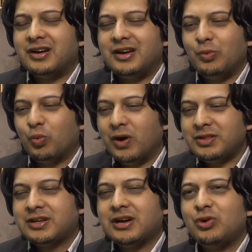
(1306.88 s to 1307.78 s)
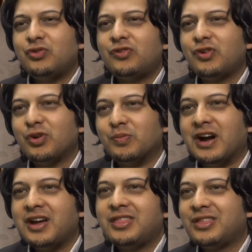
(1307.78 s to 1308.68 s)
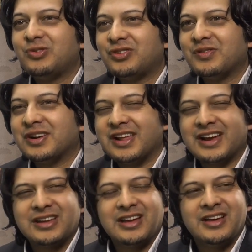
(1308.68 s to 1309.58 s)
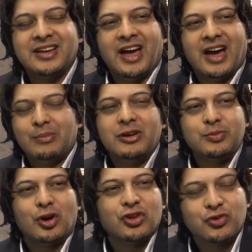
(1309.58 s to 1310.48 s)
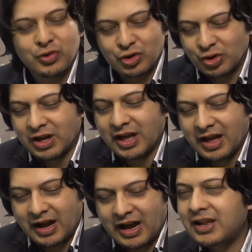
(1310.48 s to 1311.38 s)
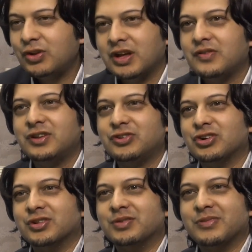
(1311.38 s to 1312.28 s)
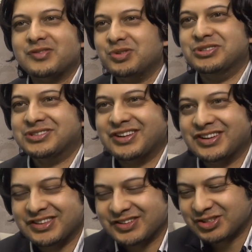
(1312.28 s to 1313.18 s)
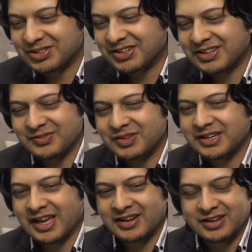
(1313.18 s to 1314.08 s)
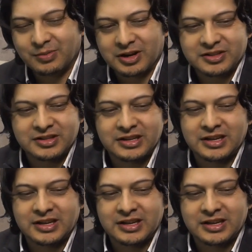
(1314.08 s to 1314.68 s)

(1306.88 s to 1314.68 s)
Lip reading: What goes through your mind to do something like I must be honest with you. I don't have any children. My viewers know I don't have children. I'm very candid about it.